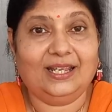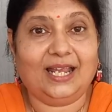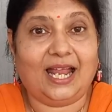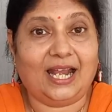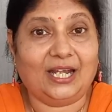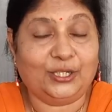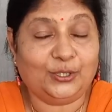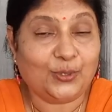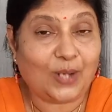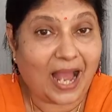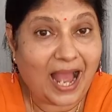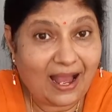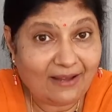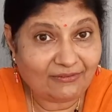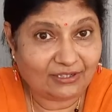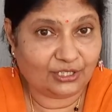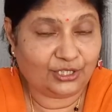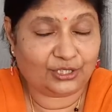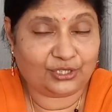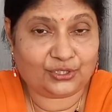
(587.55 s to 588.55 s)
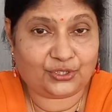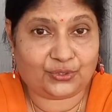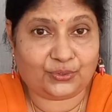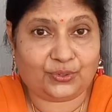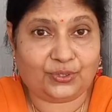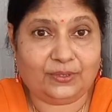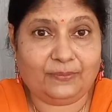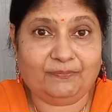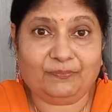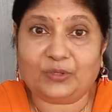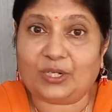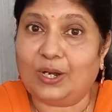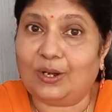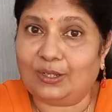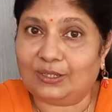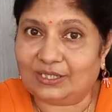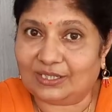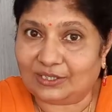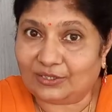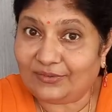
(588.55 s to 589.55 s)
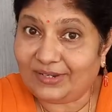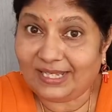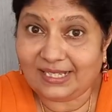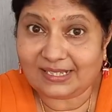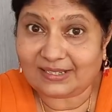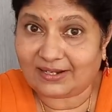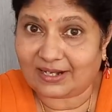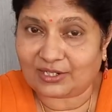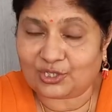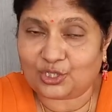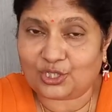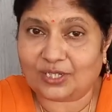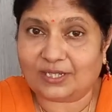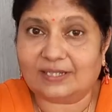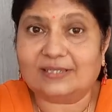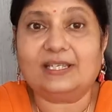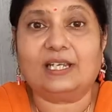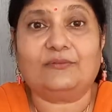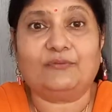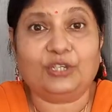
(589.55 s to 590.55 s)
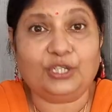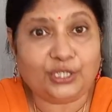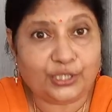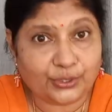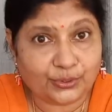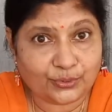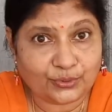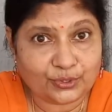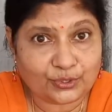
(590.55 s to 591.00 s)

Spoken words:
and you have understood all the three structures that we use